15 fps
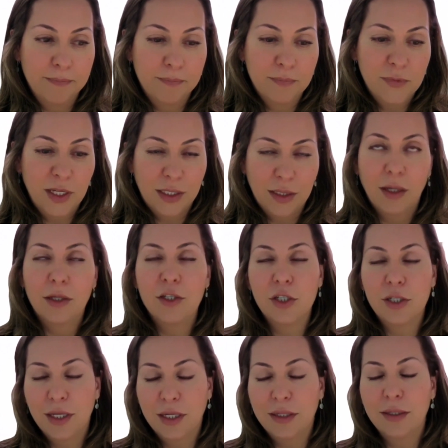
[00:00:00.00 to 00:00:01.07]

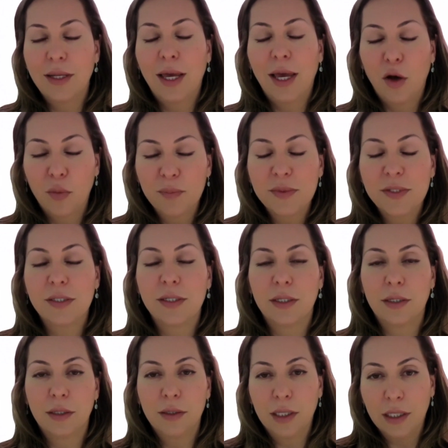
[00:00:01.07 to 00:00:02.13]
technology that helps
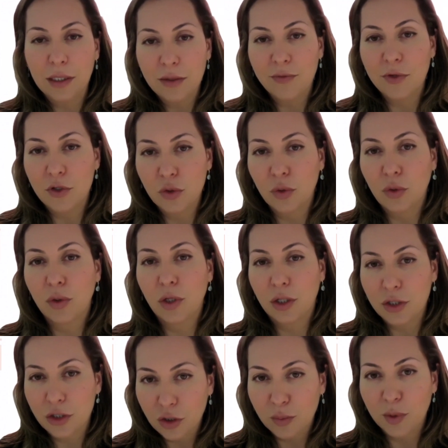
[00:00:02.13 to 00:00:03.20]
the individual
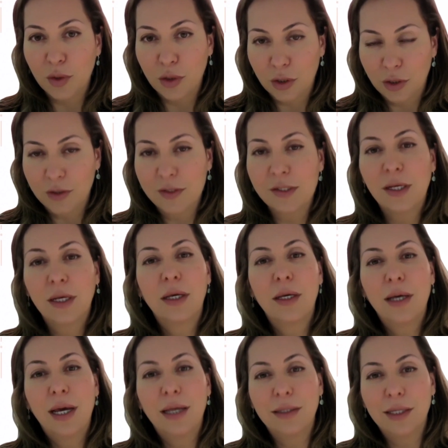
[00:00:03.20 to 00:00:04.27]
contributors
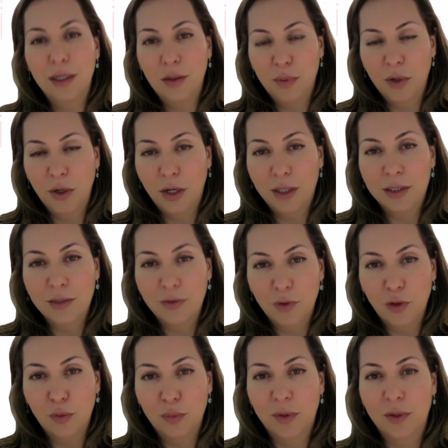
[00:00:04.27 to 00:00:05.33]
and data product
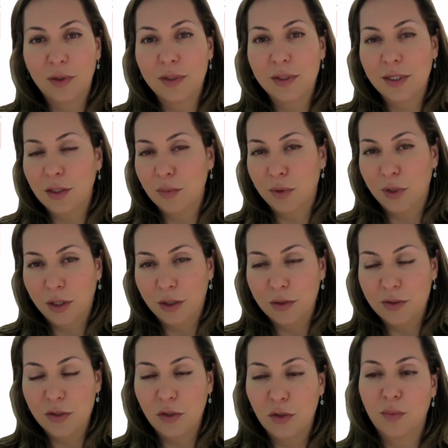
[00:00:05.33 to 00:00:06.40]
developers, data product
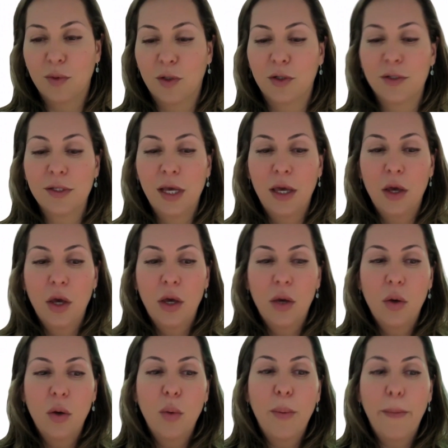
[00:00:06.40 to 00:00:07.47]
consumers,
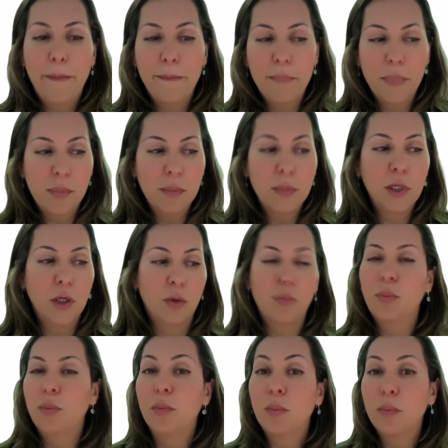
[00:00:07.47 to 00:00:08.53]

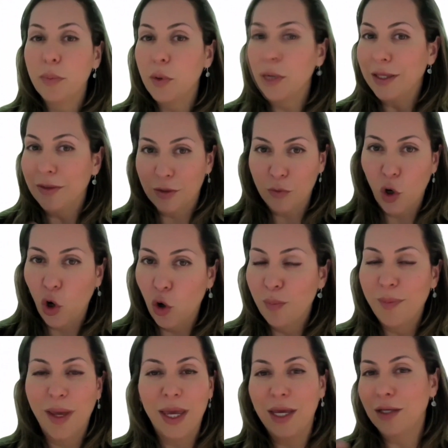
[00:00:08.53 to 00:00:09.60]
either
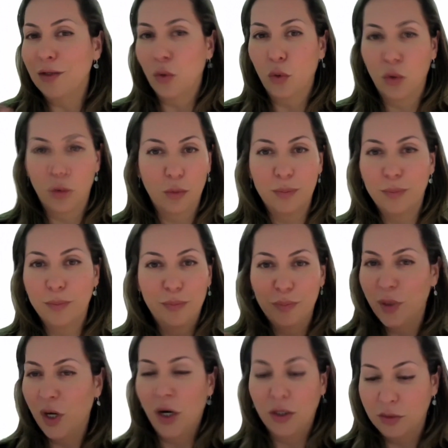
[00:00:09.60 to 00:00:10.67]
homemade or
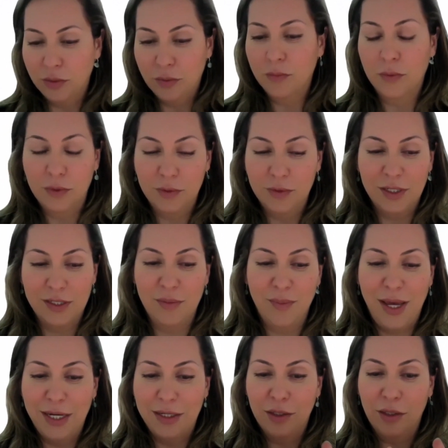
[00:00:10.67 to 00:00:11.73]
bought, doesn't
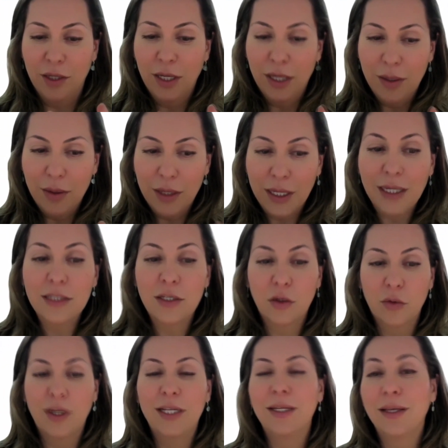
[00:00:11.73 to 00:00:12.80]
matter,
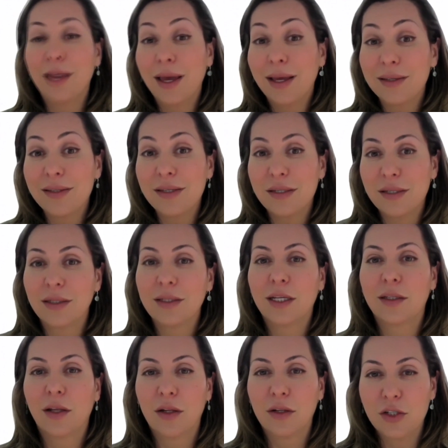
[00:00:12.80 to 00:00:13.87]
integrating existing
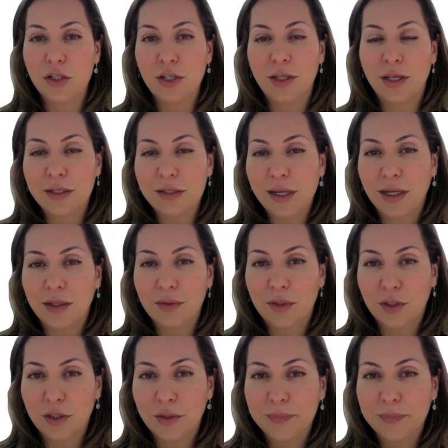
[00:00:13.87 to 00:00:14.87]
technology that's out there.